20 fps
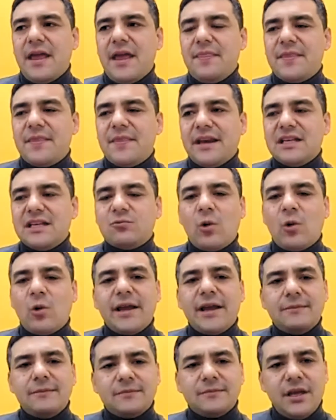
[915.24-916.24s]
And that is why
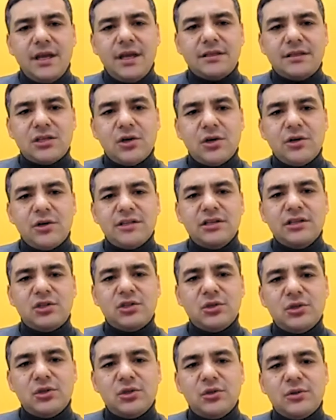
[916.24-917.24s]
it turned
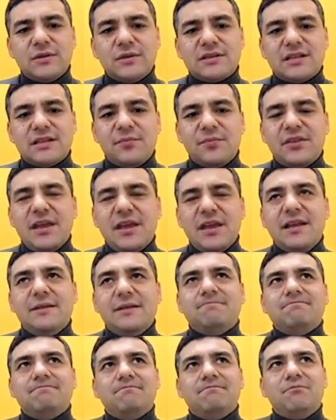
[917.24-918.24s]
into
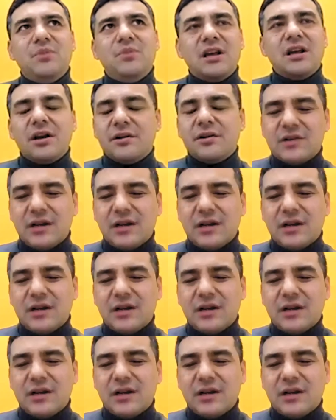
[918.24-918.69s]
something bigger,